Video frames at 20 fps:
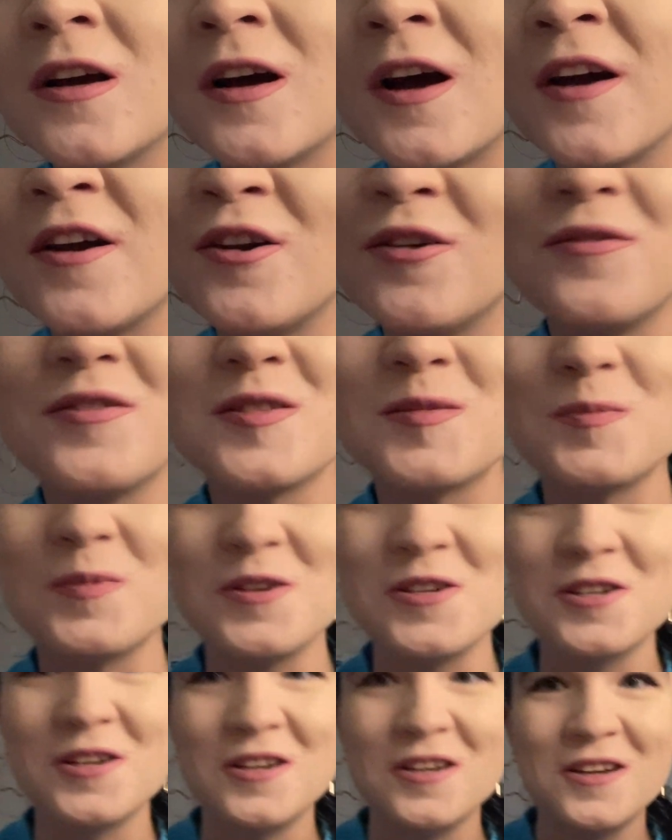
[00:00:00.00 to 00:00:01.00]
I love
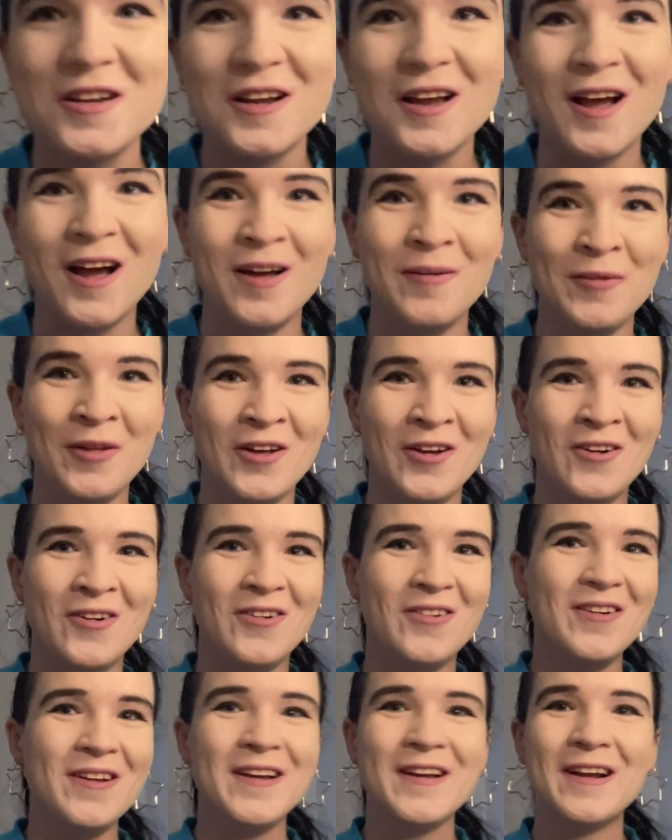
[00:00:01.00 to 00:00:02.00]
especially the
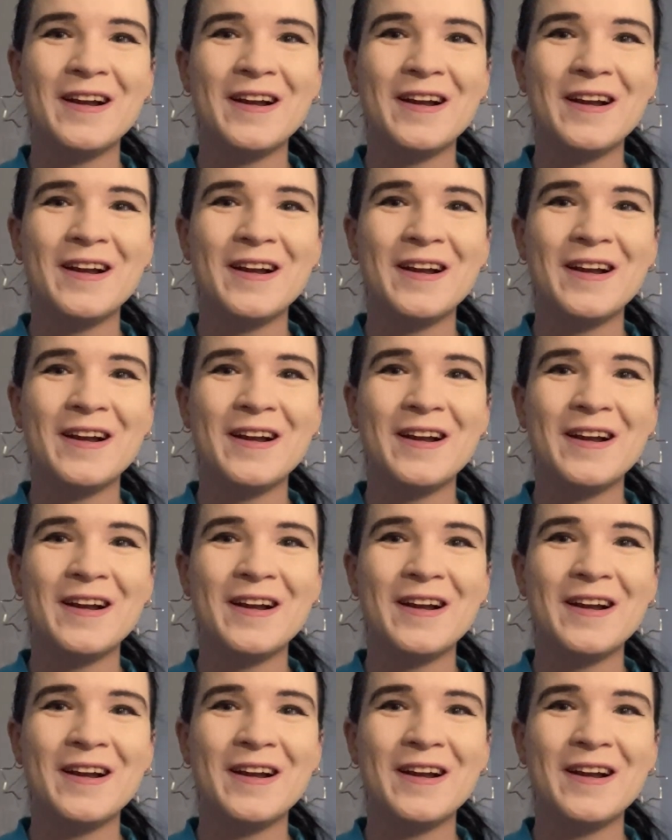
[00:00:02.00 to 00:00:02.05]
camel,